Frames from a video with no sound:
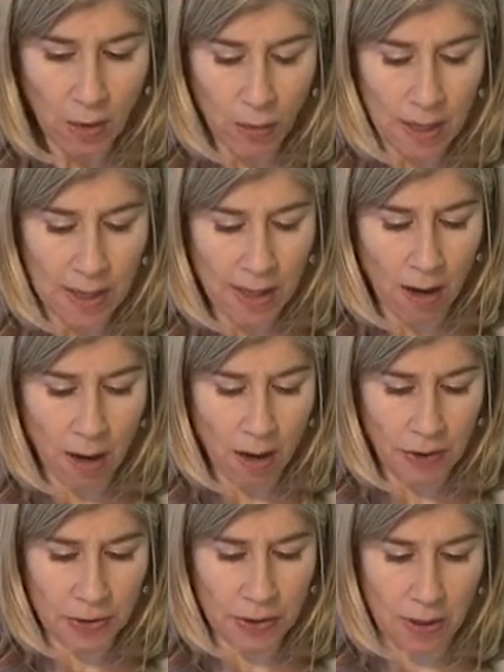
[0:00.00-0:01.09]
We
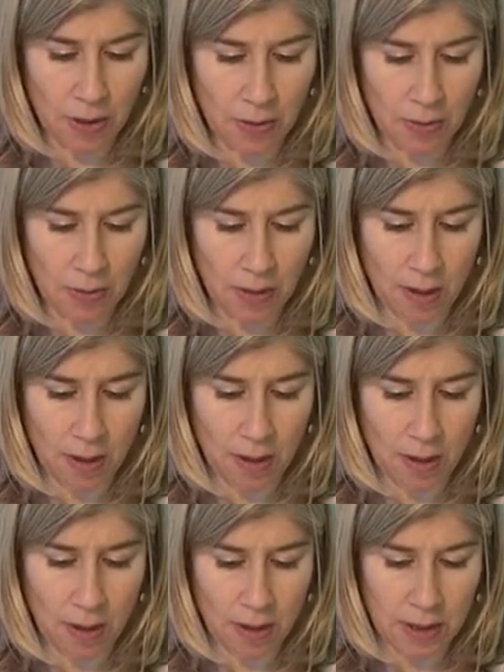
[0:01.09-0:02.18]
also
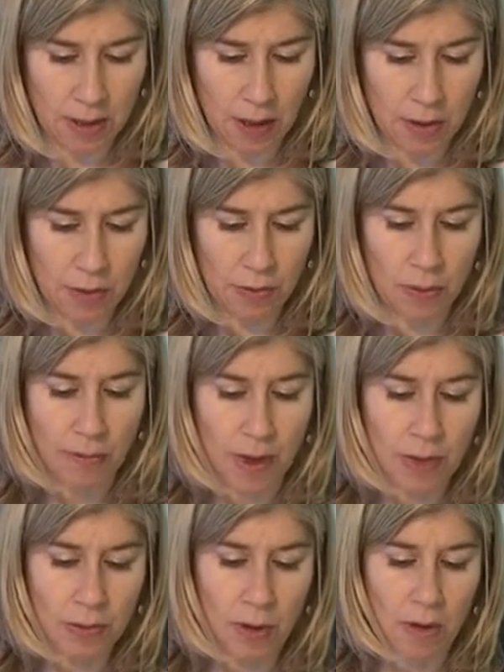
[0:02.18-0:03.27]
did our usual
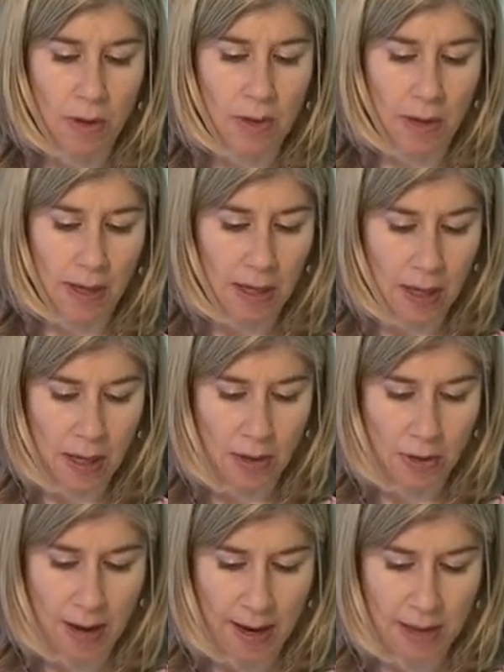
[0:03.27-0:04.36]
minutes, warrants, pending
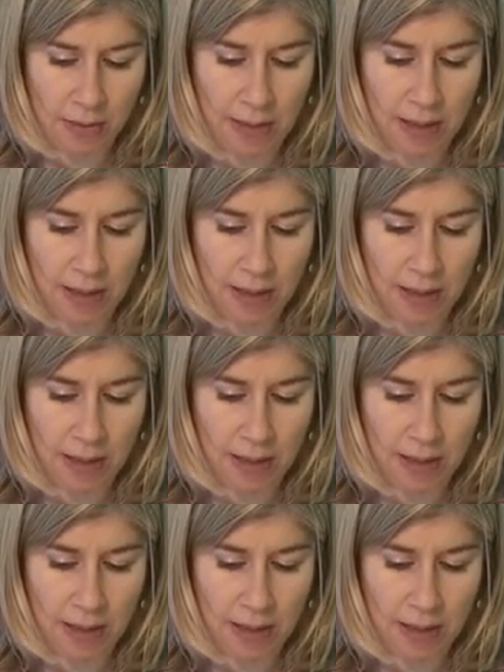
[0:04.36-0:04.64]
contracts.